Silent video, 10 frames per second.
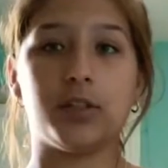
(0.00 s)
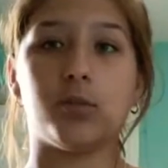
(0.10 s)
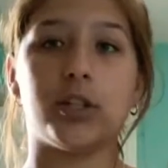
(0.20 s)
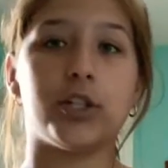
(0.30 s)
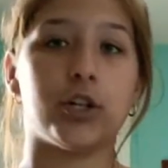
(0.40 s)
in
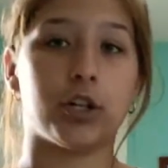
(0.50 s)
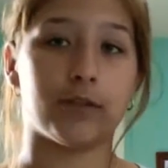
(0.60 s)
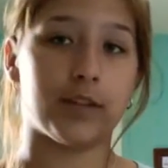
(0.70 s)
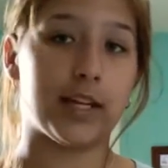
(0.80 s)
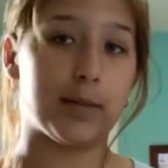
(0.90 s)
which curve
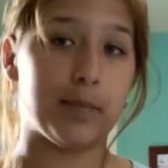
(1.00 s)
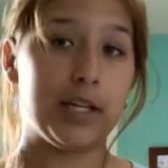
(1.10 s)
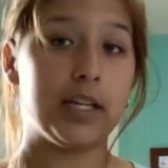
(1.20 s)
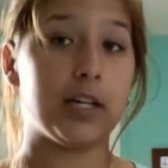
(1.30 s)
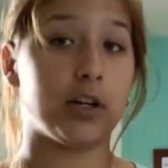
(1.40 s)
like a
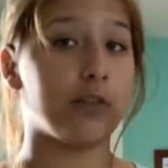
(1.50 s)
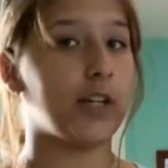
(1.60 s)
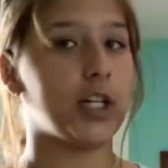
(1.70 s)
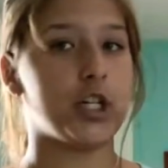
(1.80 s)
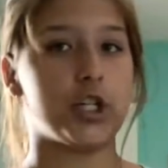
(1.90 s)
beak and are
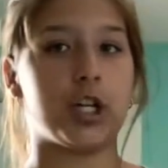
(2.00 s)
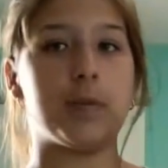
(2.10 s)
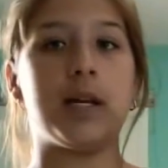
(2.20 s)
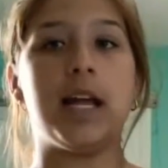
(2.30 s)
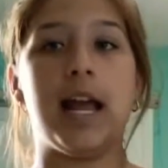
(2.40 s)
very sharp
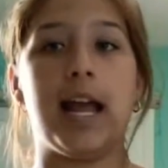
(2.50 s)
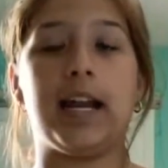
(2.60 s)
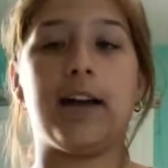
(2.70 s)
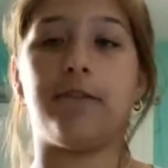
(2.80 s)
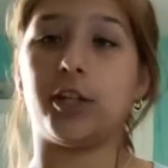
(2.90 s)
and
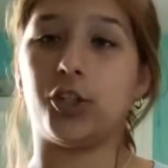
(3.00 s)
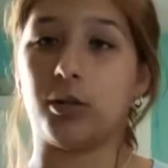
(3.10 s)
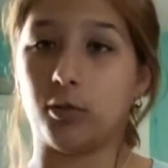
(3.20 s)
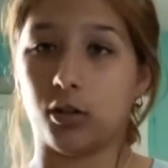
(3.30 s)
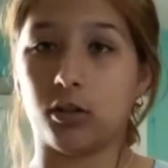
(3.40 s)
have very
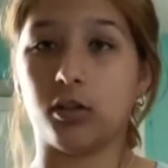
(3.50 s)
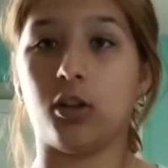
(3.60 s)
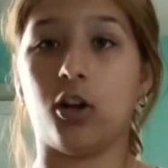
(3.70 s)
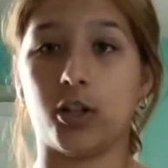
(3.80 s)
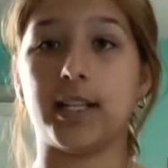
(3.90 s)
sharp
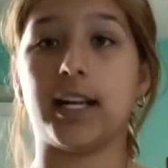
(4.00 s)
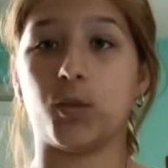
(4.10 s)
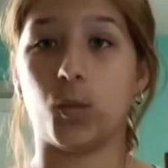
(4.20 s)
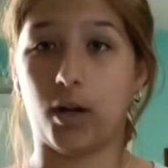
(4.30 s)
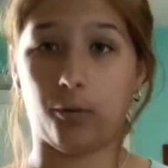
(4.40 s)
claws as
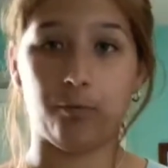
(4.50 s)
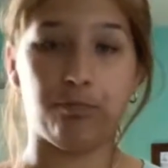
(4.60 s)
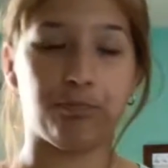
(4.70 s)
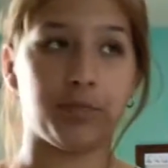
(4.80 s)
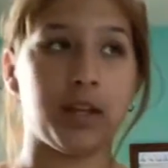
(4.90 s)
well.
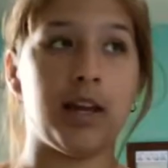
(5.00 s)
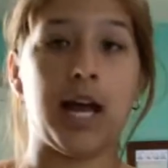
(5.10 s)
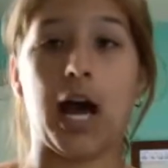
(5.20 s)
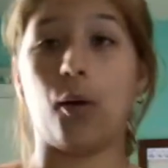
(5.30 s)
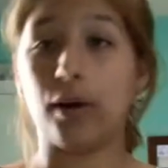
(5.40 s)

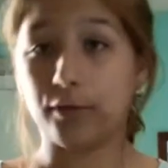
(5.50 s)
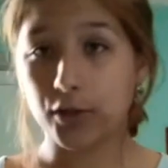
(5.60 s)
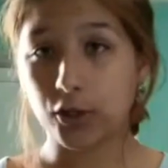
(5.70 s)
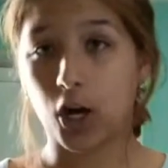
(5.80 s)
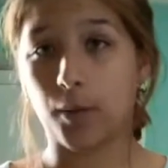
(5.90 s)
However,
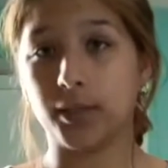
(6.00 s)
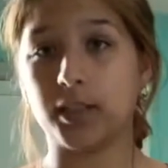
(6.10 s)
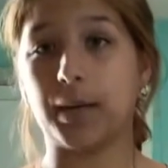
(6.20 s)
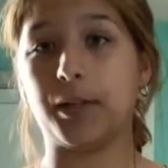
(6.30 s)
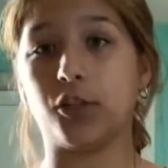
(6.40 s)
the common
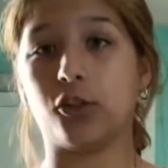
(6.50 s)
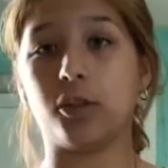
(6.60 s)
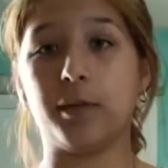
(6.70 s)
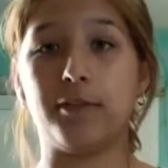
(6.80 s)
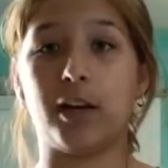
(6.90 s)
snapping turtle
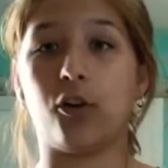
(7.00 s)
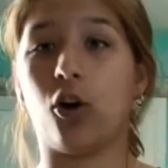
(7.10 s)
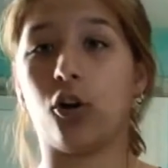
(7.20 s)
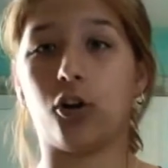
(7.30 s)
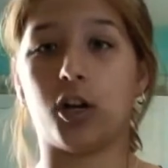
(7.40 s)
can be found
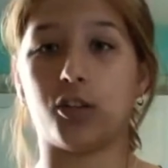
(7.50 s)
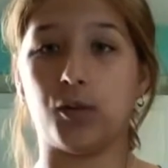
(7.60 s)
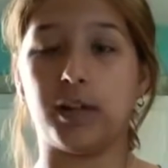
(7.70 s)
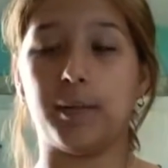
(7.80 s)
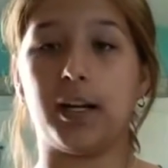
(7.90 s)
all across
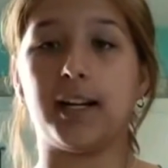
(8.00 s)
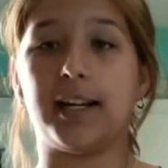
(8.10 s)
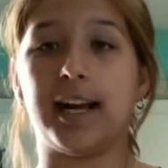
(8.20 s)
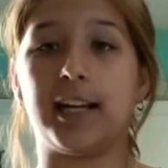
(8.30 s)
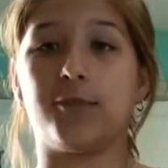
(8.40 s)
North America.
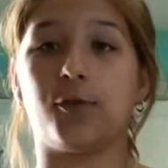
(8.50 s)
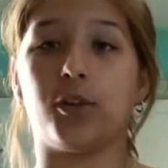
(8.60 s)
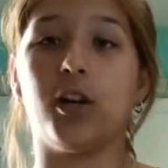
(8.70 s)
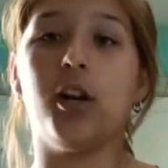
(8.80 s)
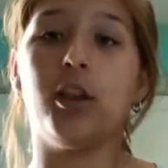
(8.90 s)
As
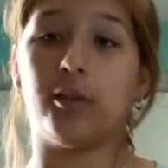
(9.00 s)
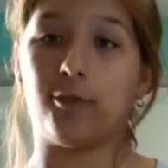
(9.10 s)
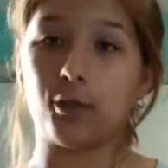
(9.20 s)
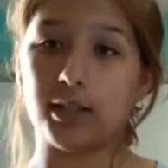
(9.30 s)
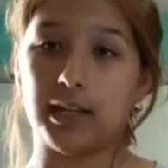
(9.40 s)
for the
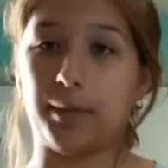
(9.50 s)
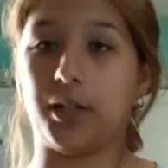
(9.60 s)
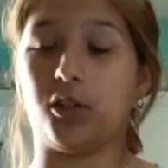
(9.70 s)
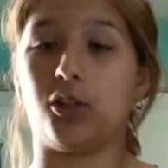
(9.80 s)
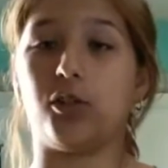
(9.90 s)
Florida snapping
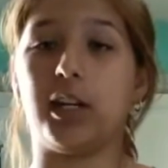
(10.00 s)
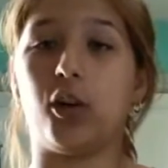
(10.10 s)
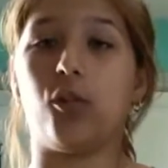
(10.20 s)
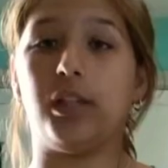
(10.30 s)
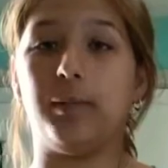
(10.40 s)
turtle, can
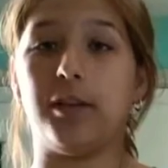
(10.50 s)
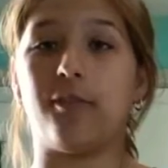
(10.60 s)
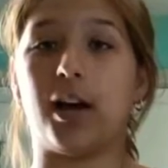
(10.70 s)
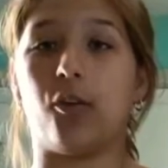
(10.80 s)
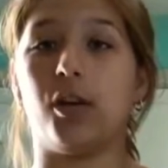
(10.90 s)
only be
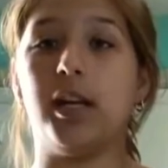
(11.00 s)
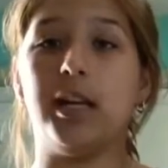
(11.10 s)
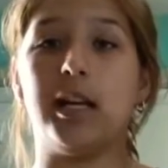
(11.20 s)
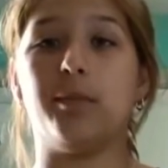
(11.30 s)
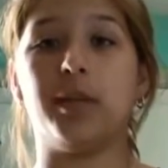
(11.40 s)
found
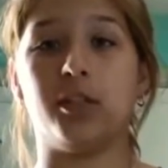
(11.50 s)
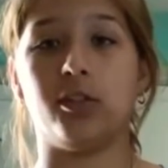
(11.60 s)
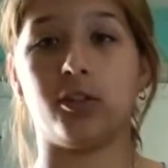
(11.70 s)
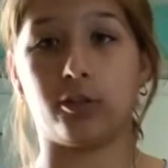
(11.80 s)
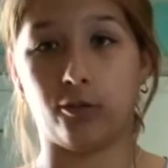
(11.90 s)
in
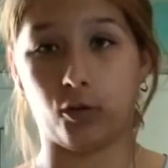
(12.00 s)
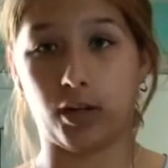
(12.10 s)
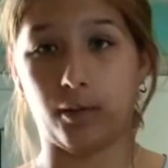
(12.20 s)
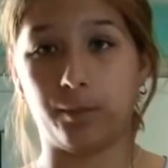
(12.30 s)
Peninsular Florida.